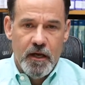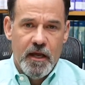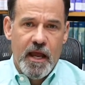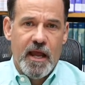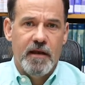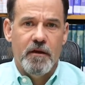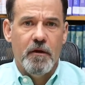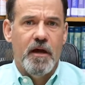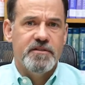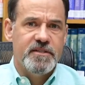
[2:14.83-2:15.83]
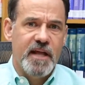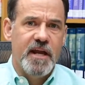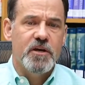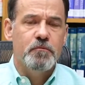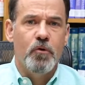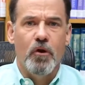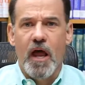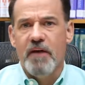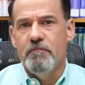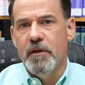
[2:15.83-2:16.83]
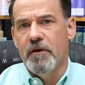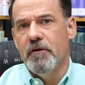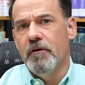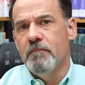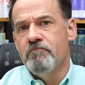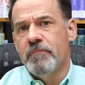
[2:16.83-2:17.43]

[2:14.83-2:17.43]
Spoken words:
And a standard pro-life bill,